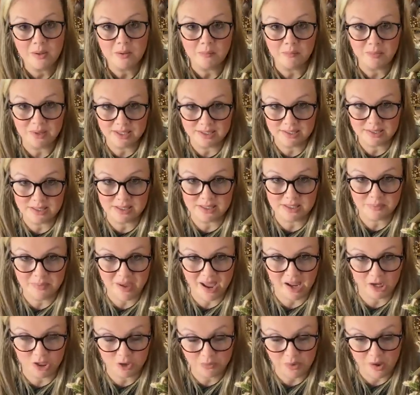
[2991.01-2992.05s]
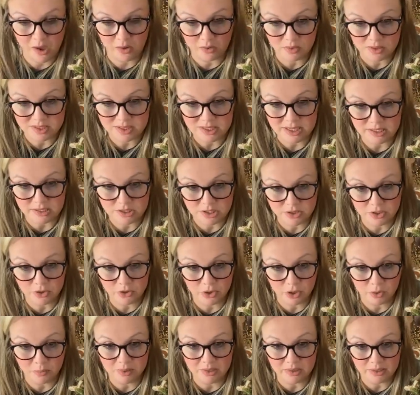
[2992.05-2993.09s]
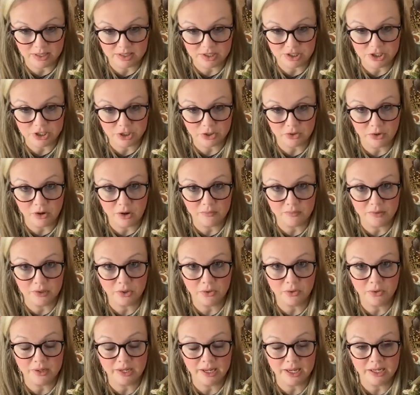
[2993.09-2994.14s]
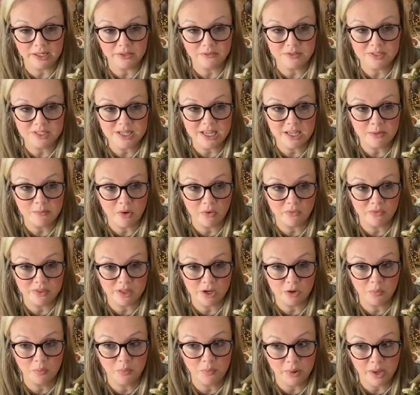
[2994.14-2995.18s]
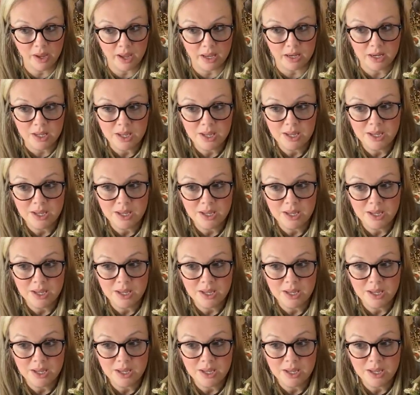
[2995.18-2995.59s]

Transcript: business page posts into the group unless you're on the creative team over there, but